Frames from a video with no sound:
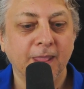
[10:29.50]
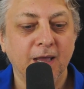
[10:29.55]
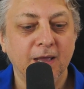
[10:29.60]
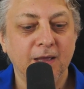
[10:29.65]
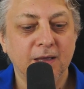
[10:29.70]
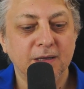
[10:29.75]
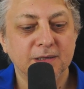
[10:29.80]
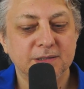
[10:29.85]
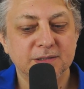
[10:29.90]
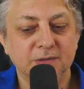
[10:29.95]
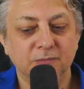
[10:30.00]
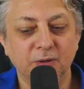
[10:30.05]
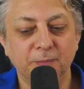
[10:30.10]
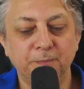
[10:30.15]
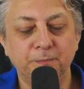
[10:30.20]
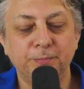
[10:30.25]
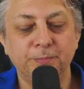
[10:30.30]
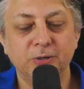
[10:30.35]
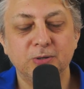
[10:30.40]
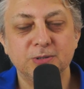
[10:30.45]
So the
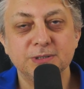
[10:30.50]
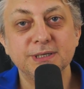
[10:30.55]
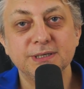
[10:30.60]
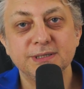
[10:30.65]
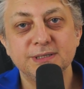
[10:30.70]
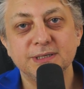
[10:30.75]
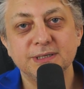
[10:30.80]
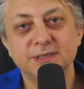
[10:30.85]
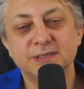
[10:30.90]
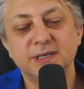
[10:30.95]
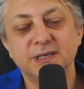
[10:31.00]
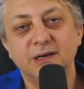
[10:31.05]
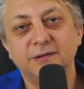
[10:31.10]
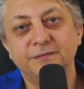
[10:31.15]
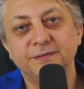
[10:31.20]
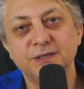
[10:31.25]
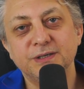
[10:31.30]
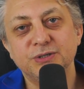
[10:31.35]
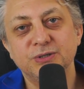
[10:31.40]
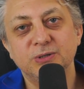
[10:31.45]
process itself
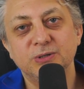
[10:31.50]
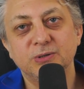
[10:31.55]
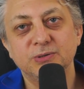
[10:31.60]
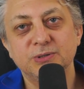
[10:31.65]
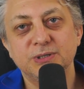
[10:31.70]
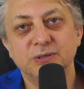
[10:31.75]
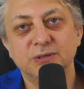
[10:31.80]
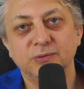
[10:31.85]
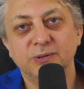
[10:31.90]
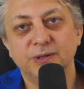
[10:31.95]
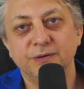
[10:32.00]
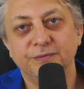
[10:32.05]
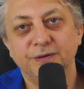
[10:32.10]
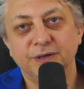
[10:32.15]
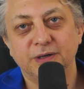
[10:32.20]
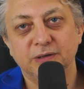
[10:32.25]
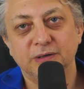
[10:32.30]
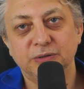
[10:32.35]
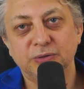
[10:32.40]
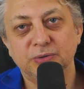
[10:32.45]
is not so
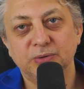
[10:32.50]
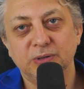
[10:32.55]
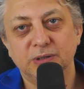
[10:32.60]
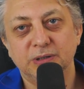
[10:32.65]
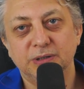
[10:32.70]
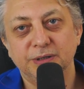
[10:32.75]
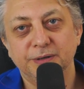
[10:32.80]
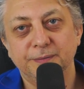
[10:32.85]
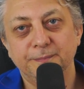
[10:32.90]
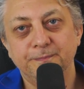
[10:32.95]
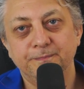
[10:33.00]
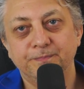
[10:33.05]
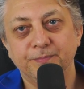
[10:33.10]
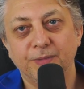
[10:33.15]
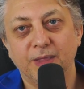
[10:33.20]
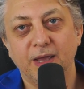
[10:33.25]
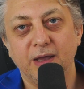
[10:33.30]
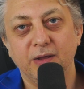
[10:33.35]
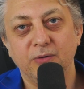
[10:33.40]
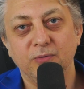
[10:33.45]
difficult to learn.
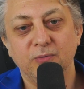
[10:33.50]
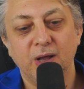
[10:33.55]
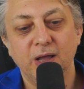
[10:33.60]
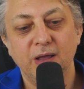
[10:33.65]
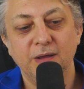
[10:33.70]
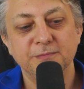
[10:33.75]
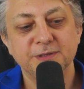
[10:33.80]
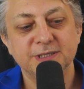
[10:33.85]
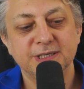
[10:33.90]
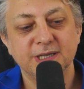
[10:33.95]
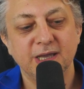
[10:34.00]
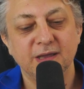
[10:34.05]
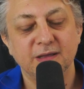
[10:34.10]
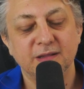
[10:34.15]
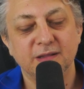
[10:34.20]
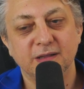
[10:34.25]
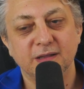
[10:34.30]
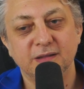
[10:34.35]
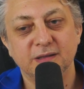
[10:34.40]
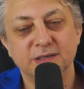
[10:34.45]
And why I'm saying
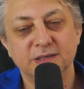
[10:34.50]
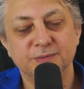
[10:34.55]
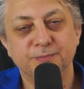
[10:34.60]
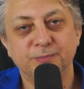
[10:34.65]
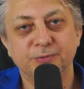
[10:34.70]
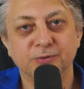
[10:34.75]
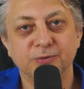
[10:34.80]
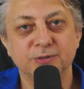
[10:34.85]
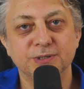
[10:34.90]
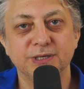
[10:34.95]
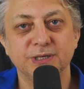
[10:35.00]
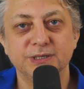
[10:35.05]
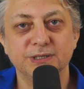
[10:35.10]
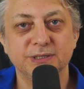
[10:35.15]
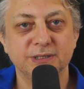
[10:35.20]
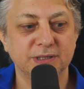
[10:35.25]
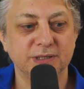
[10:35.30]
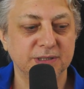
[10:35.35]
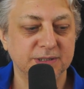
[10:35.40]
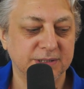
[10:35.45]
that this process
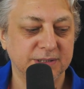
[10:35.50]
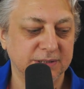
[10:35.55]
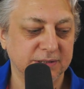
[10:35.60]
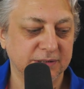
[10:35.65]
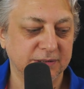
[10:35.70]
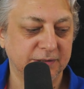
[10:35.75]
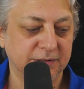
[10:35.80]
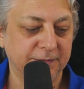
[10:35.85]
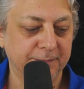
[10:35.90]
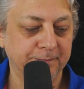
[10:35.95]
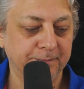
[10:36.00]
is, so